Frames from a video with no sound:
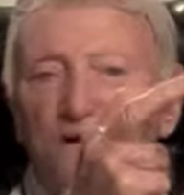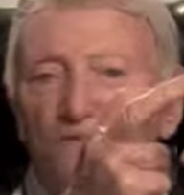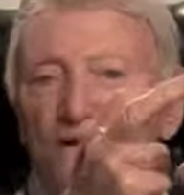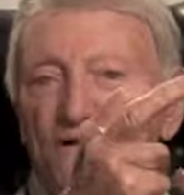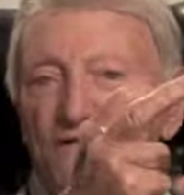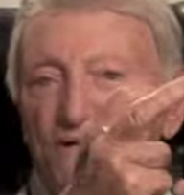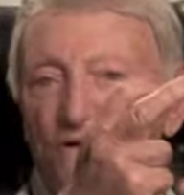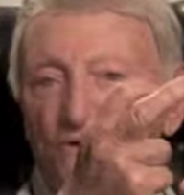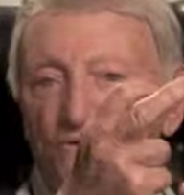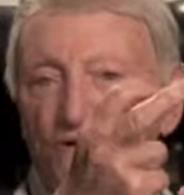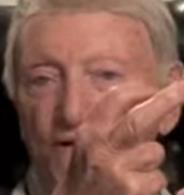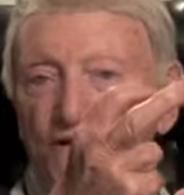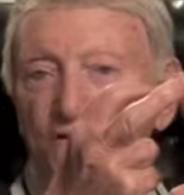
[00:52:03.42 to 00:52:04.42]
then he went into
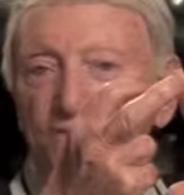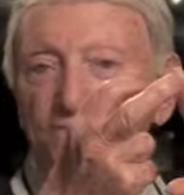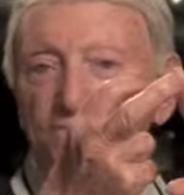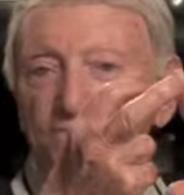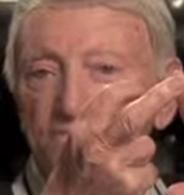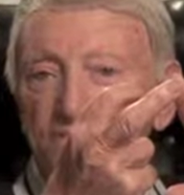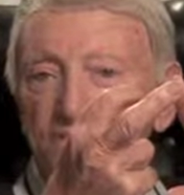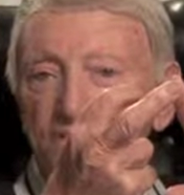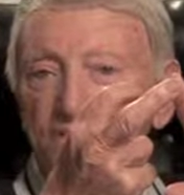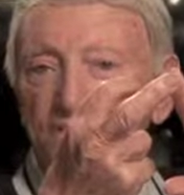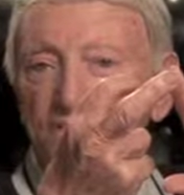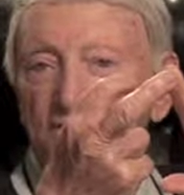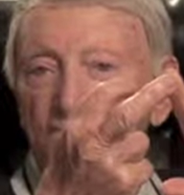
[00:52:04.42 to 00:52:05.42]
Korea,
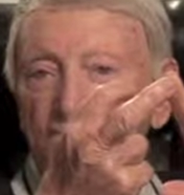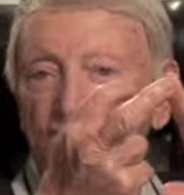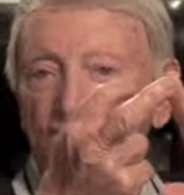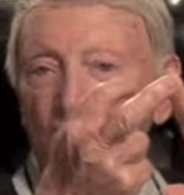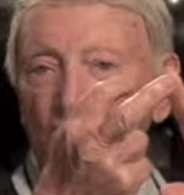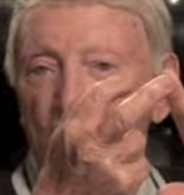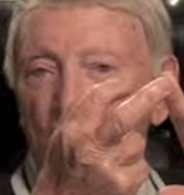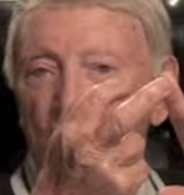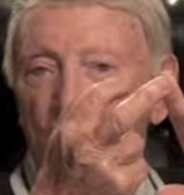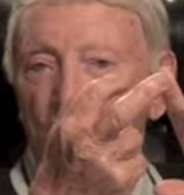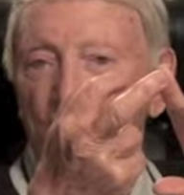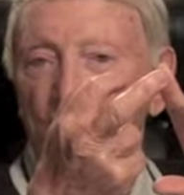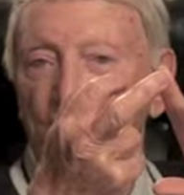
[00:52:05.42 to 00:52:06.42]
yep. fought in
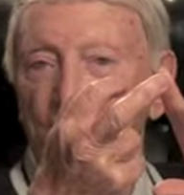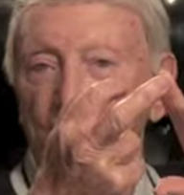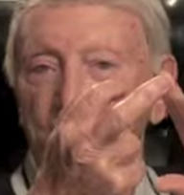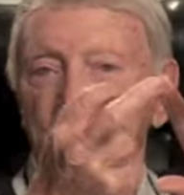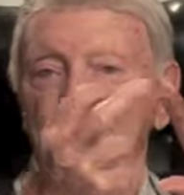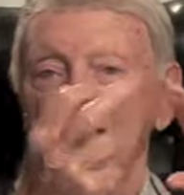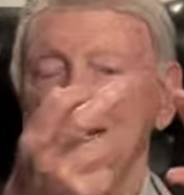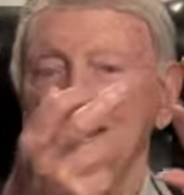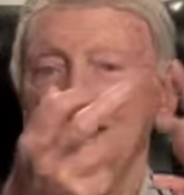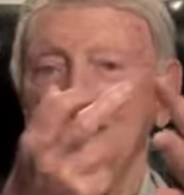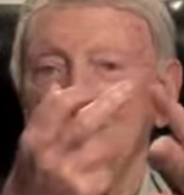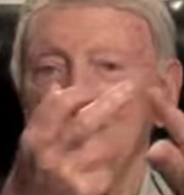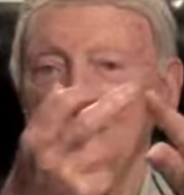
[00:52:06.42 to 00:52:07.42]
Korea,
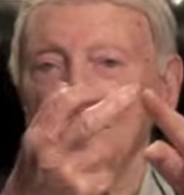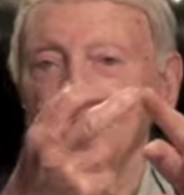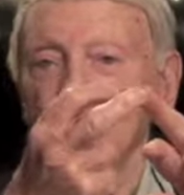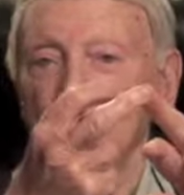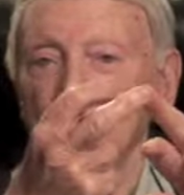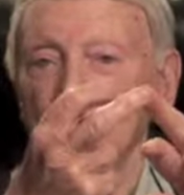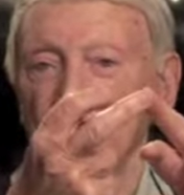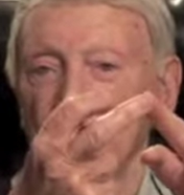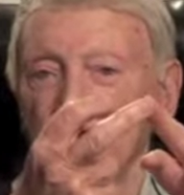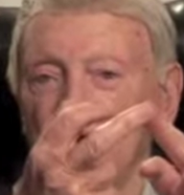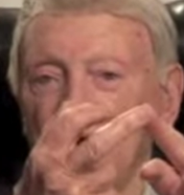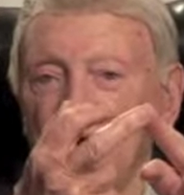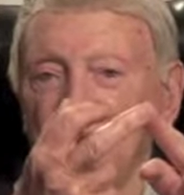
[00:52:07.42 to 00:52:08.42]
and then he fought in
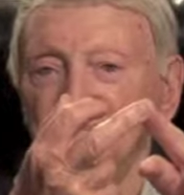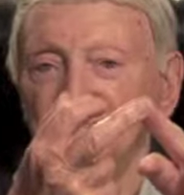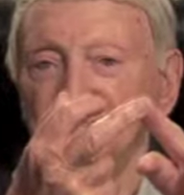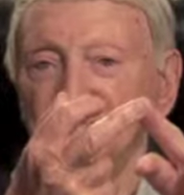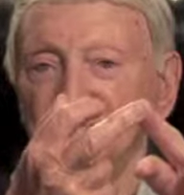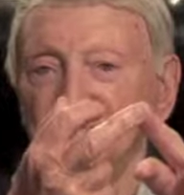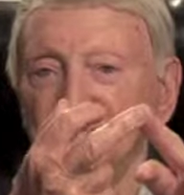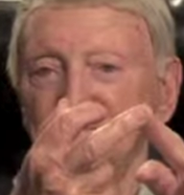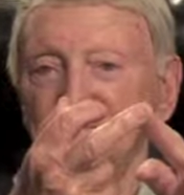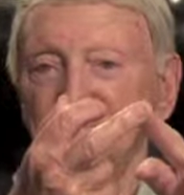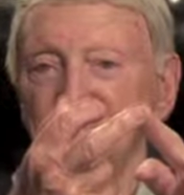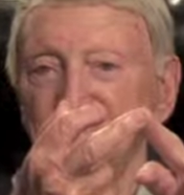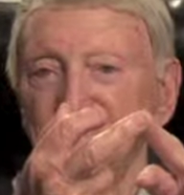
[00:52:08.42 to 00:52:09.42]
Vietnam.
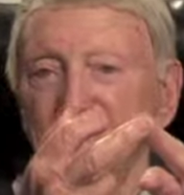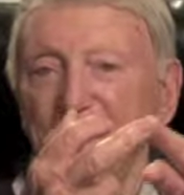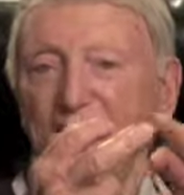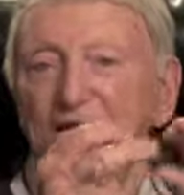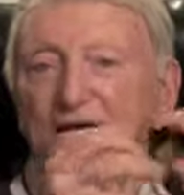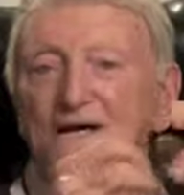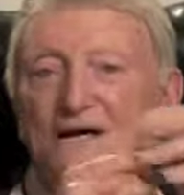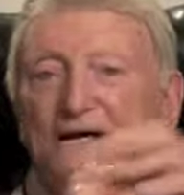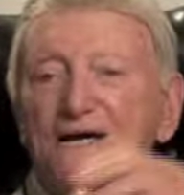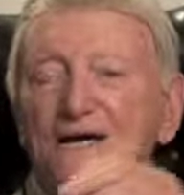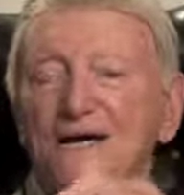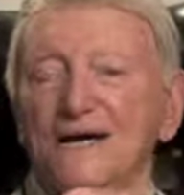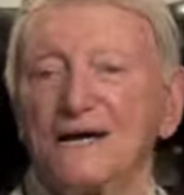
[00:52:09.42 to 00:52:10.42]
Wow.
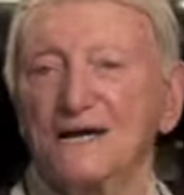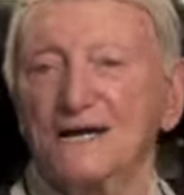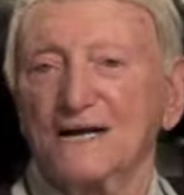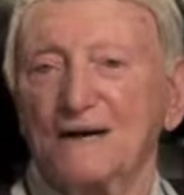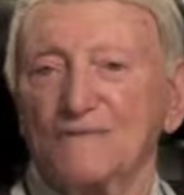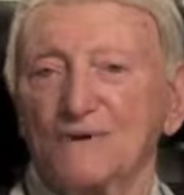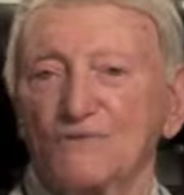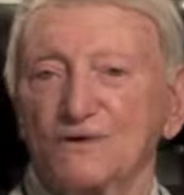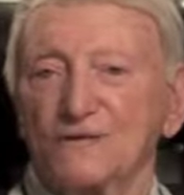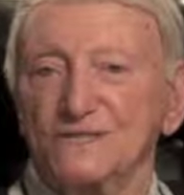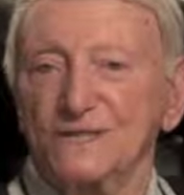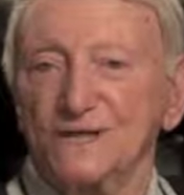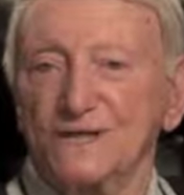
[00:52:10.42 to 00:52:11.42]
A couple of
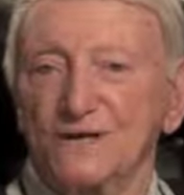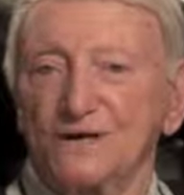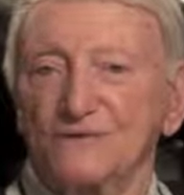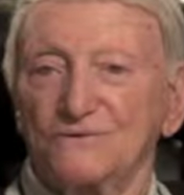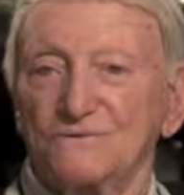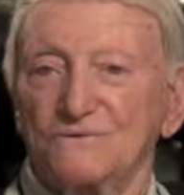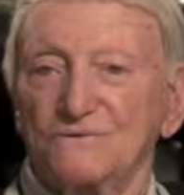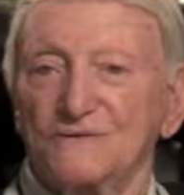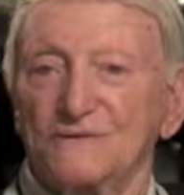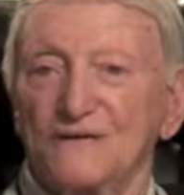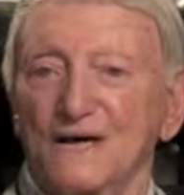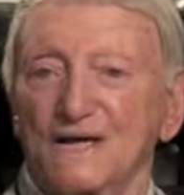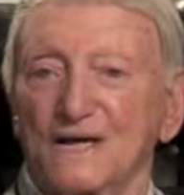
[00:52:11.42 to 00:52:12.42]
weeks ago,
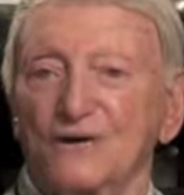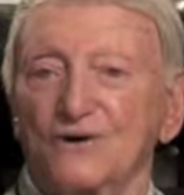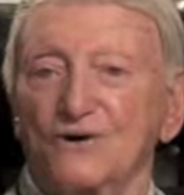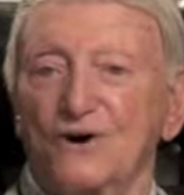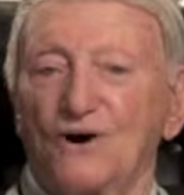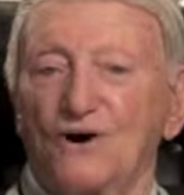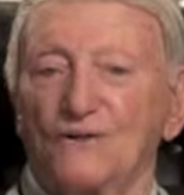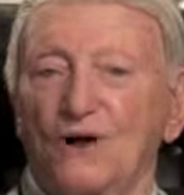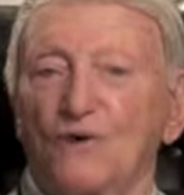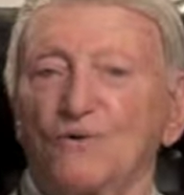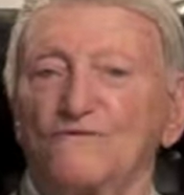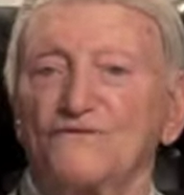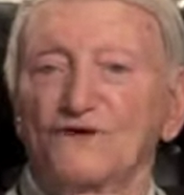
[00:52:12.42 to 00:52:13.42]
I get a call.
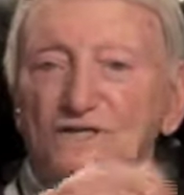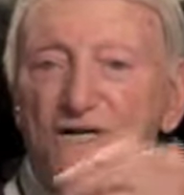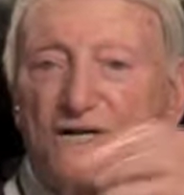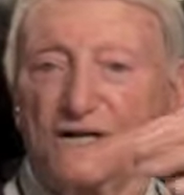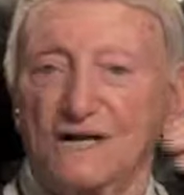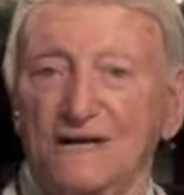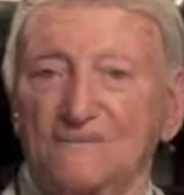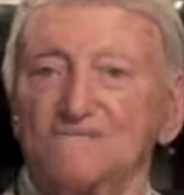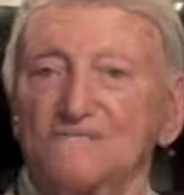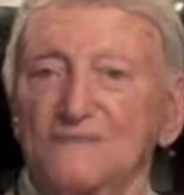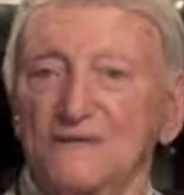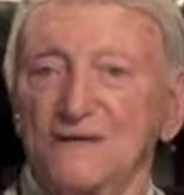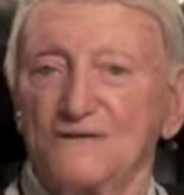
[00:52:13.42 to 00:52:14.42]
Oh, we visited
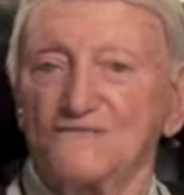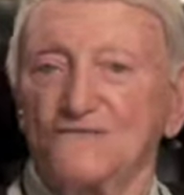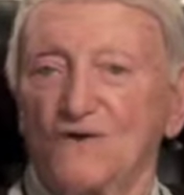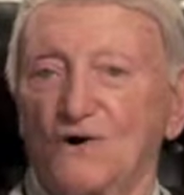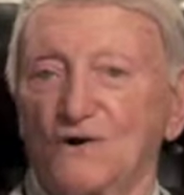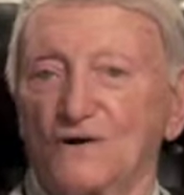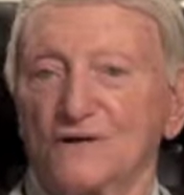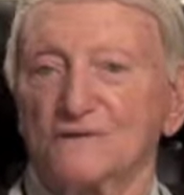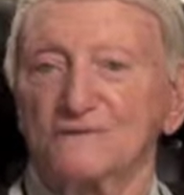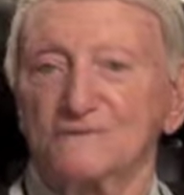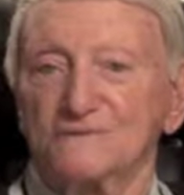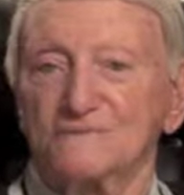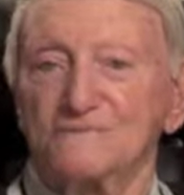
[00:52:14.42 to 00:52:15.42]
him in
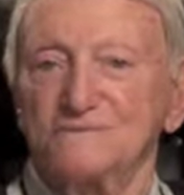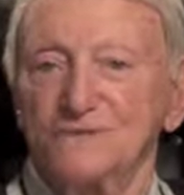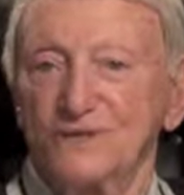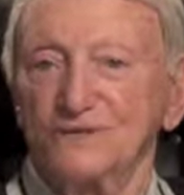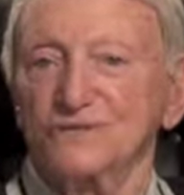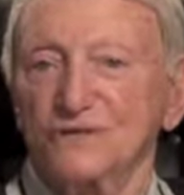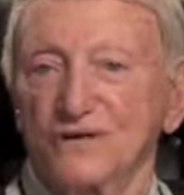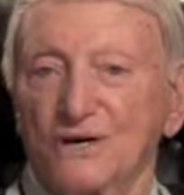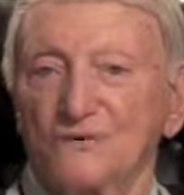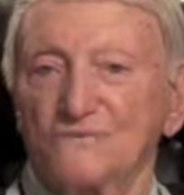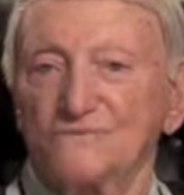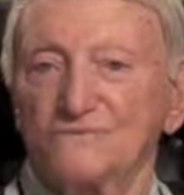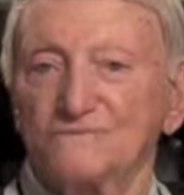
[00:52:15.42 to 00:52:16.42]
Florida years
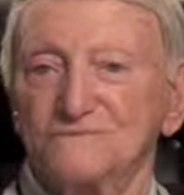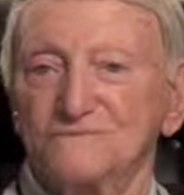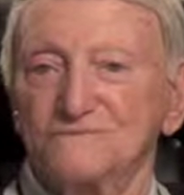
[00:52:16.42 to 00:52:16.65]
ago.